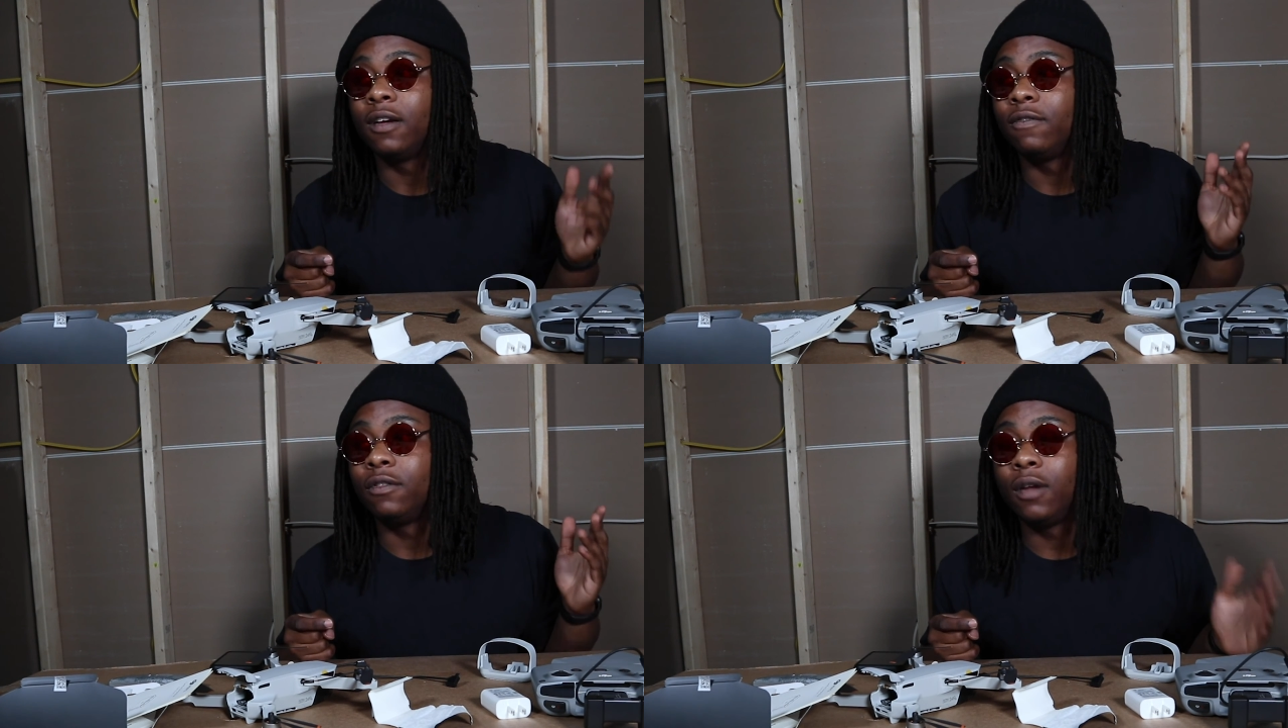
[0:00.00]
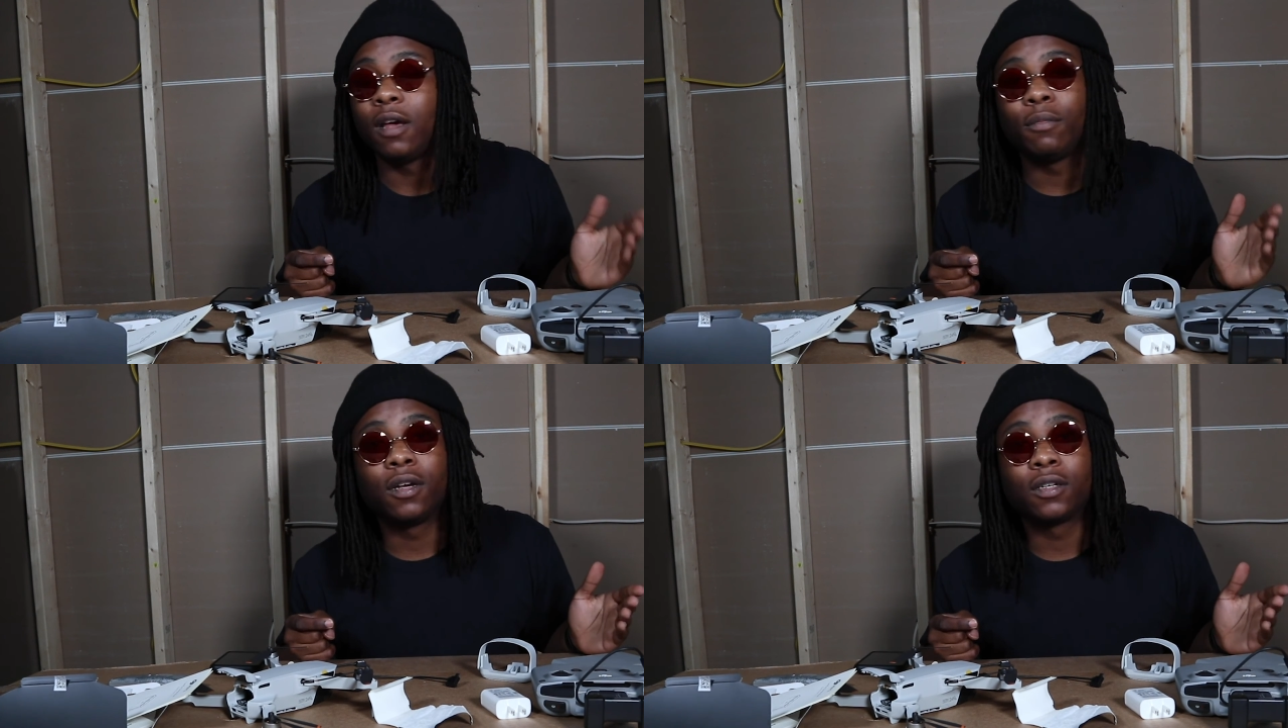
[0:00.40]
Flew
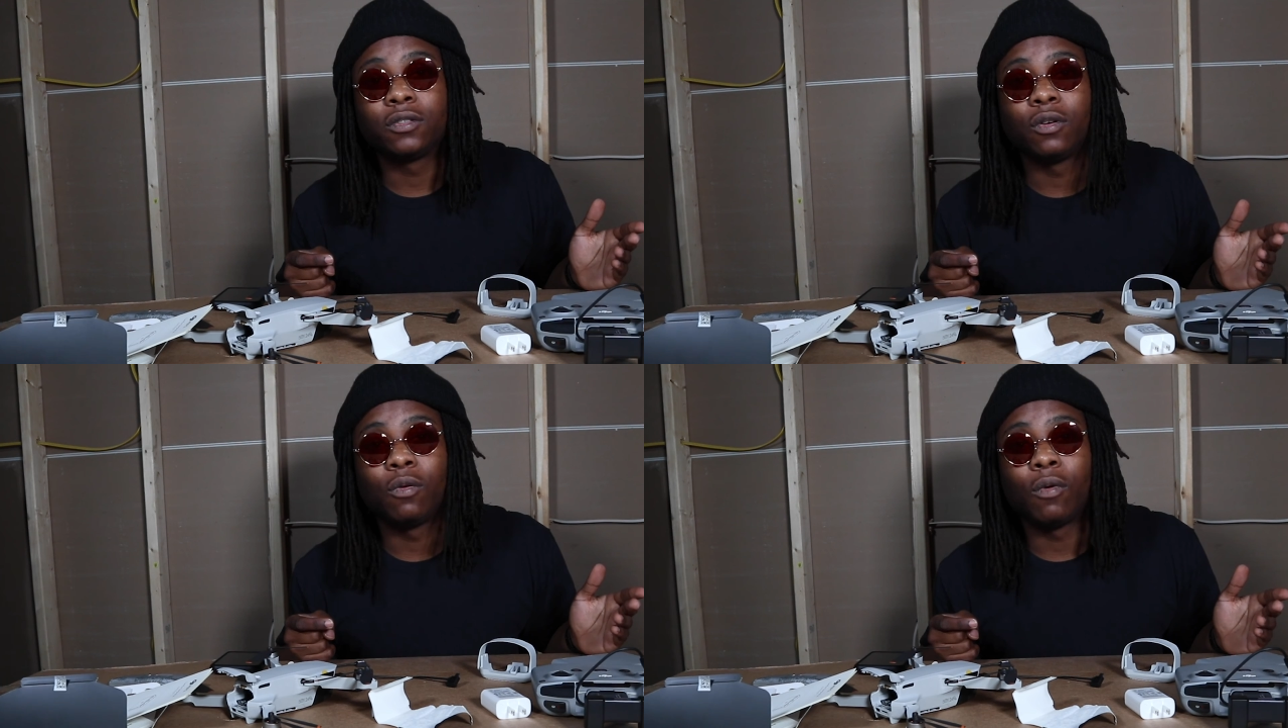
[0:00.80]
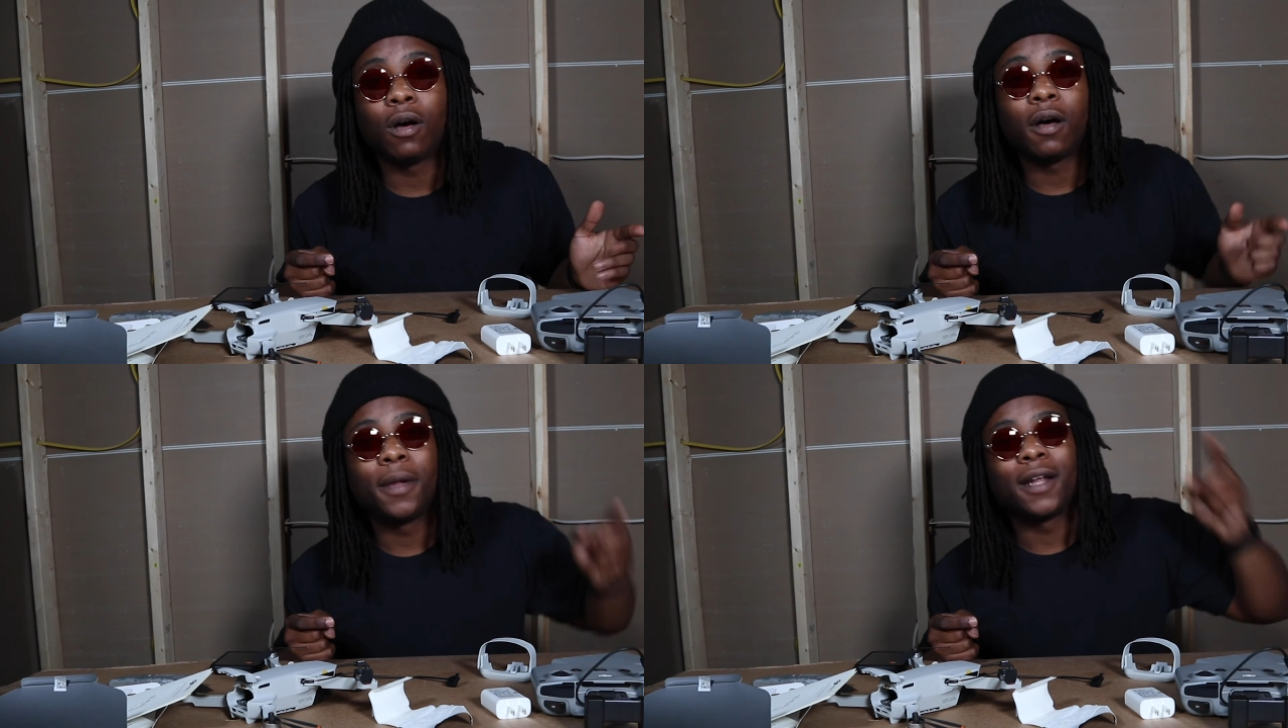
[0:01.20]
that mug into the
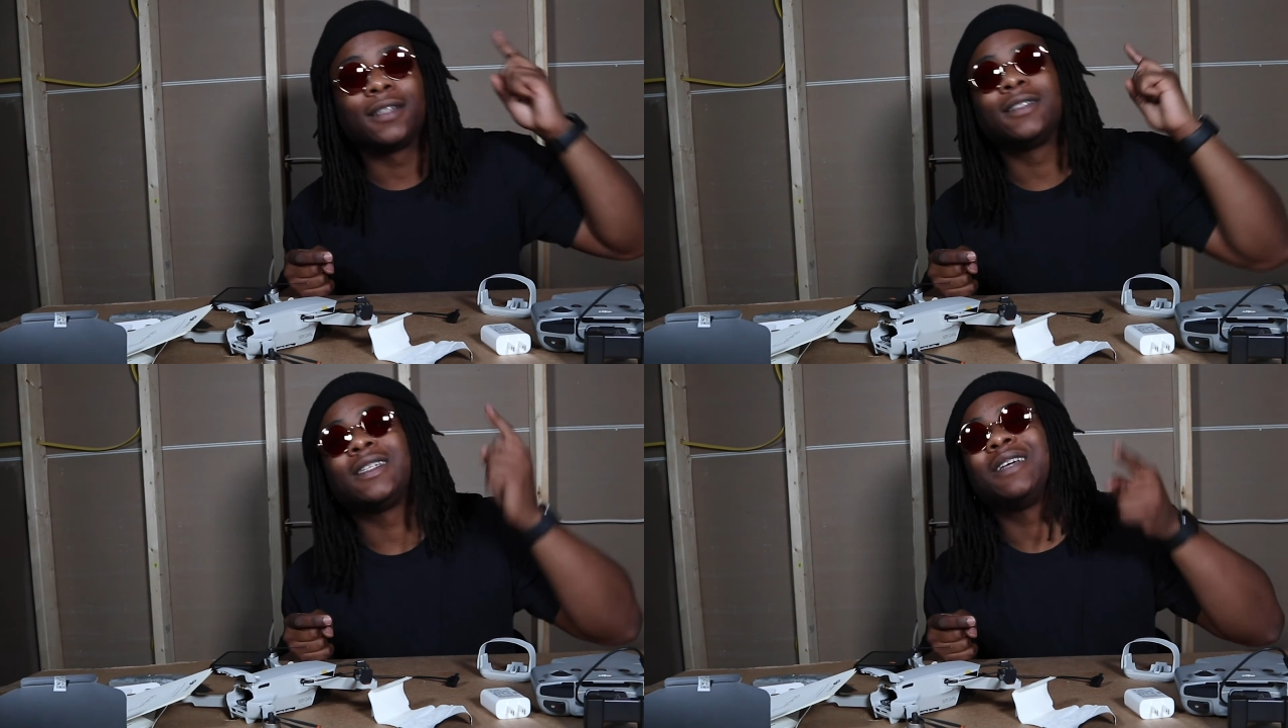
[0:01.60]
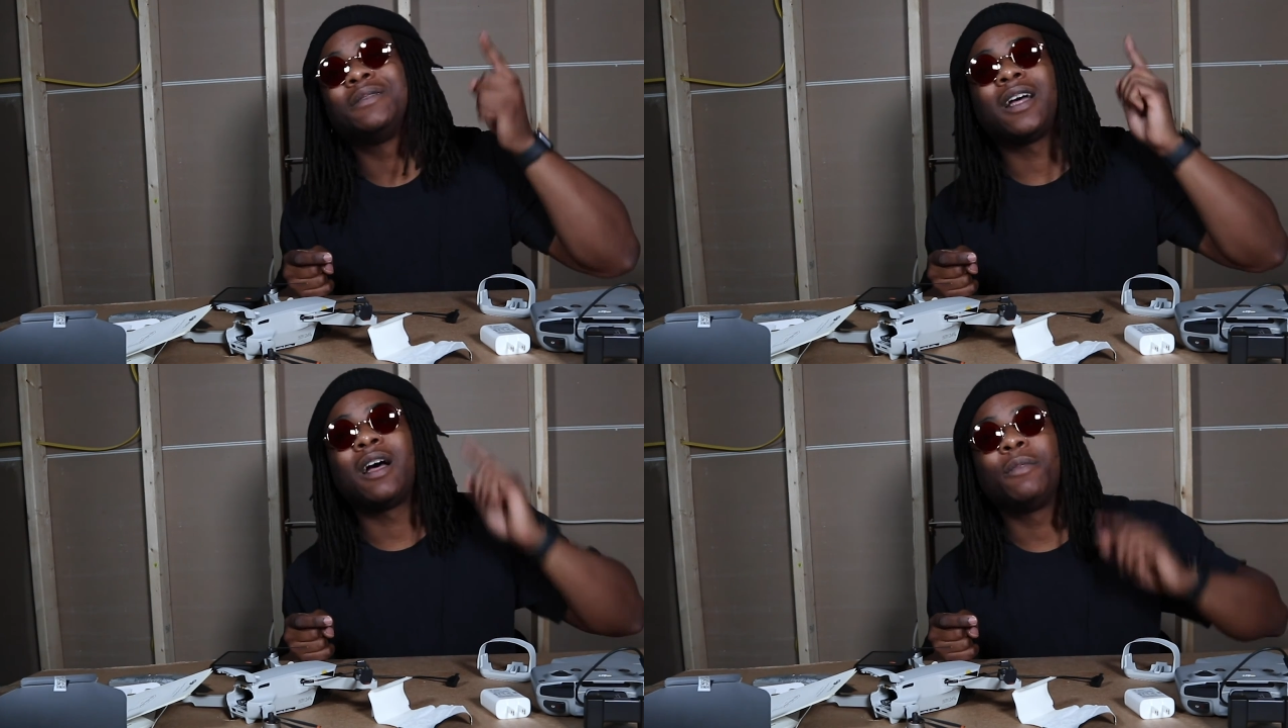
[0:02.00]
wall, but at the same
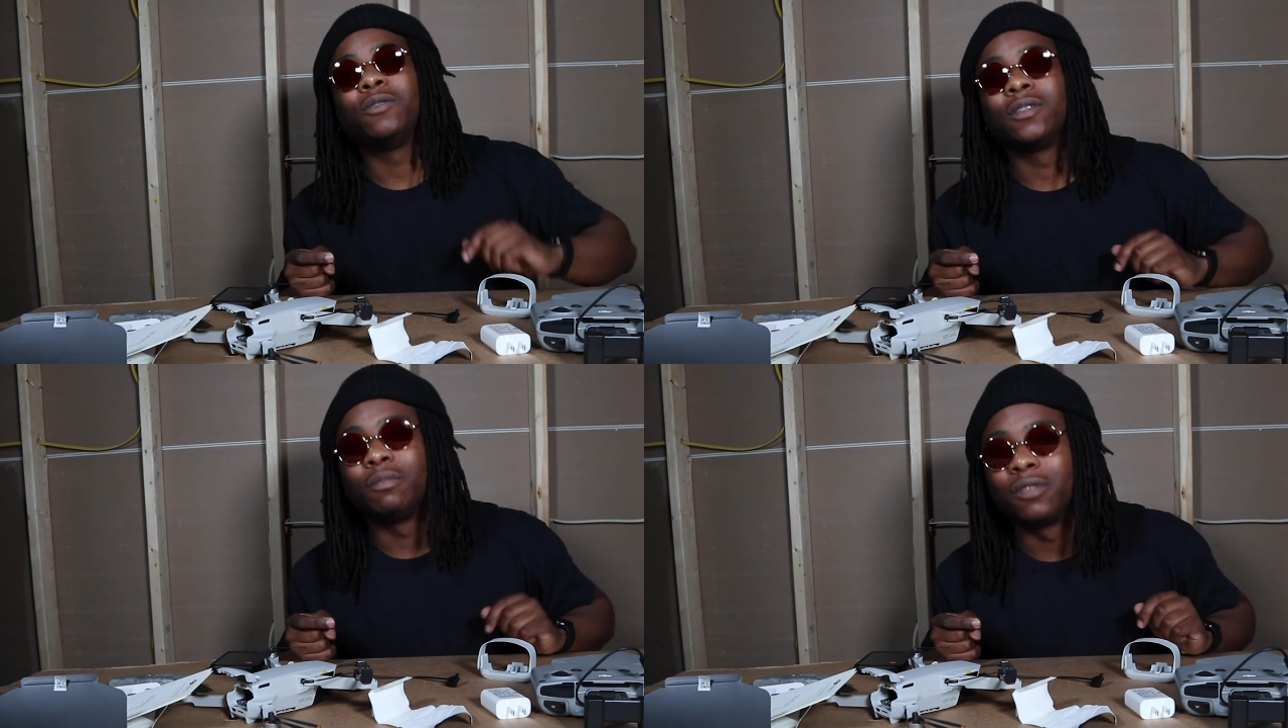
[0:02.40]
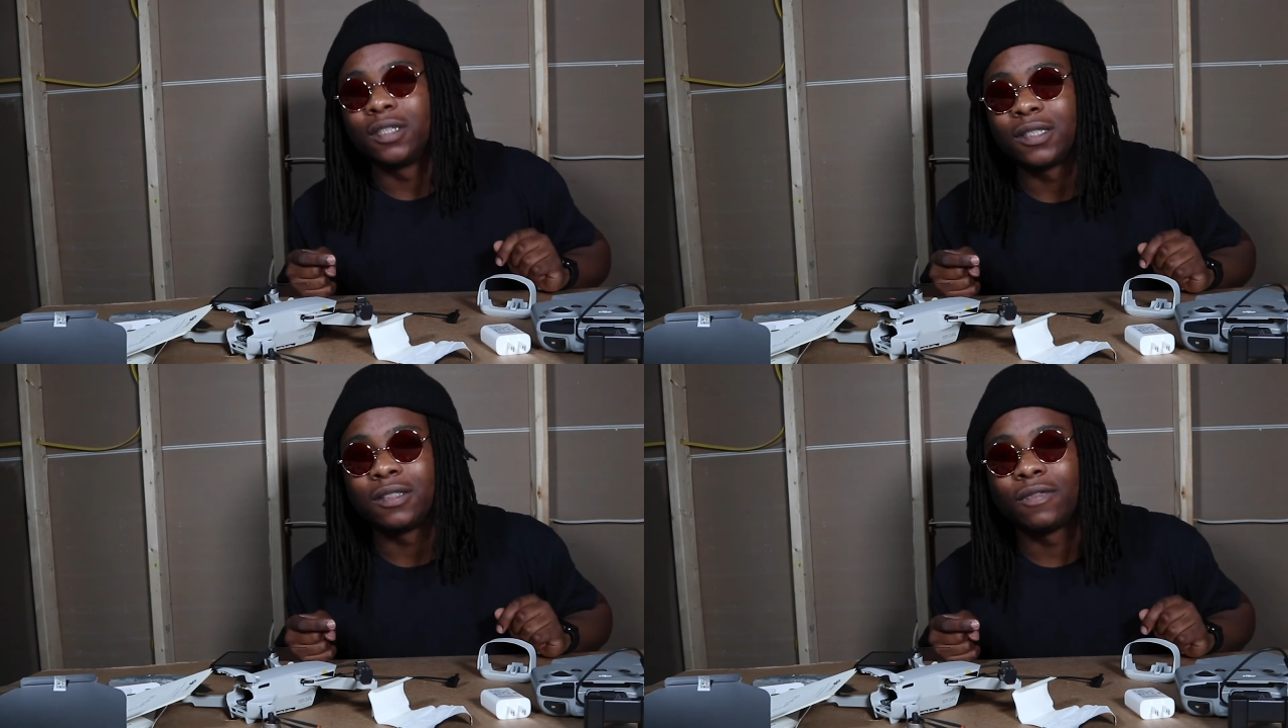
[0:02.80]
time, it was the
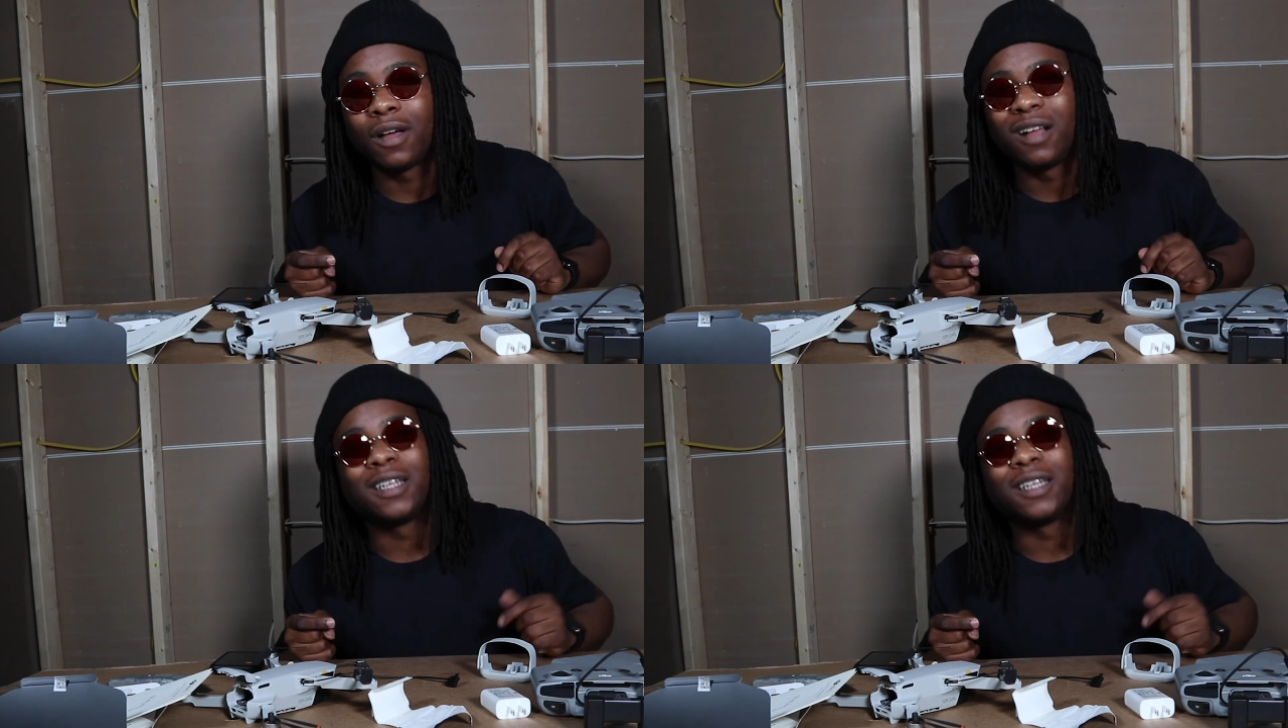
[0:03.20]
breeze's fault.